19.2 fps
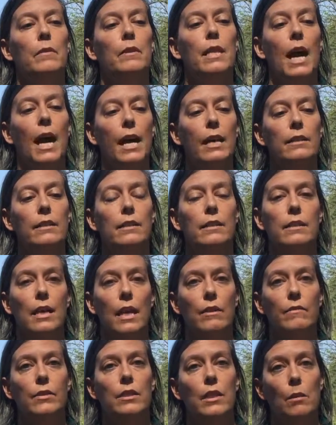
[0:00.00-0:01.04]
That
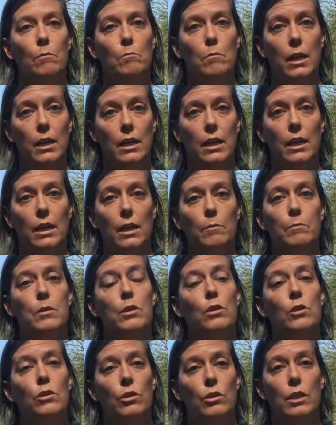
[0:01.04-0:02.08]
saves them money. Up
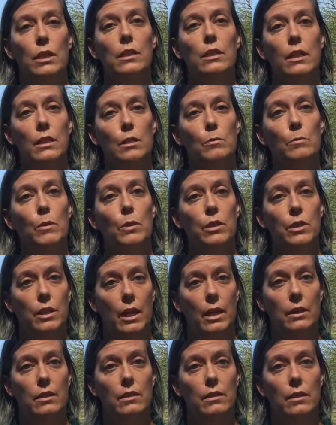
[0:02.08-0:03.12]
to 36%
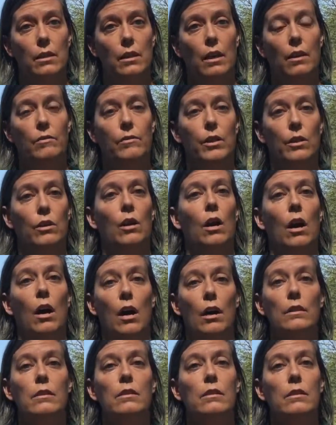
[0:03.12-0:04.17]
of their
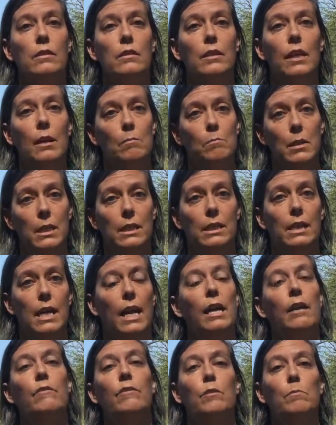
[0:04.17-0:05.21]
costs can be
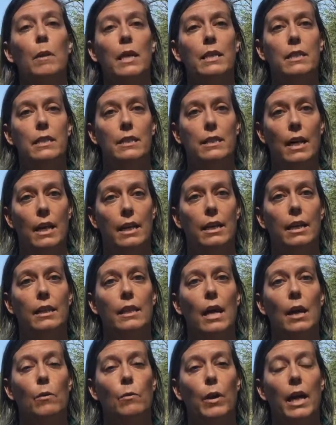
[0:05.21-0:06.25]
saved by designing
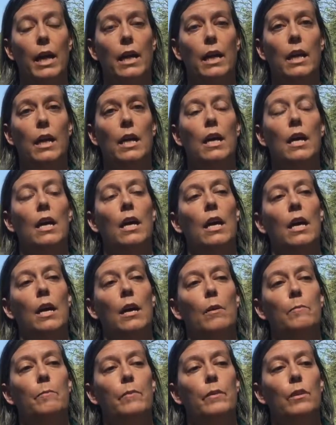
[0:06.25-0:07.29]
that way.
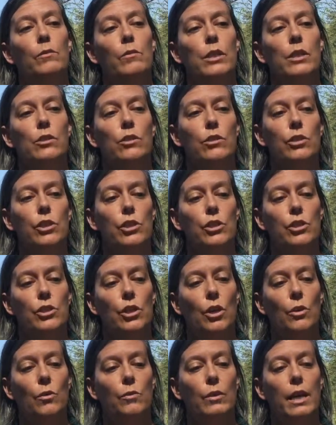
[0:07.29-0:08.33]
Research has
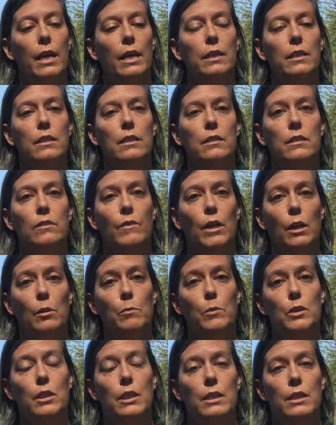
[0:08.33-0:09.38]
shown that
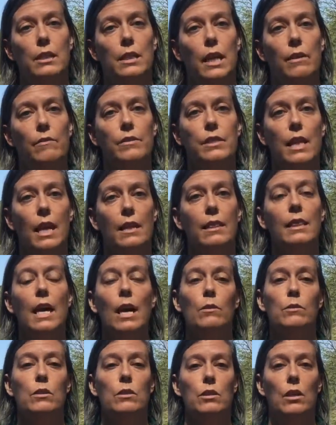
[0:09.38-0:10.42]
developers can save
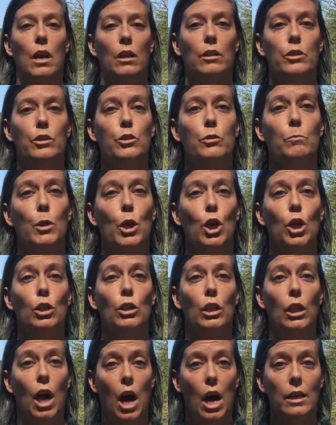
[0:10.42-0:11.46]
$10,000 per
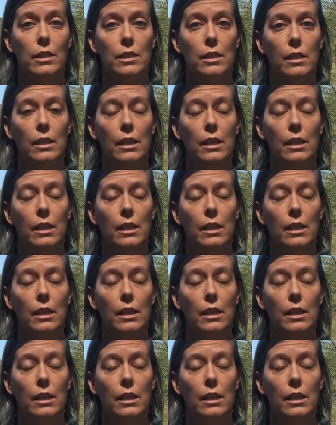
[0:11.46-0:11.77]
lot,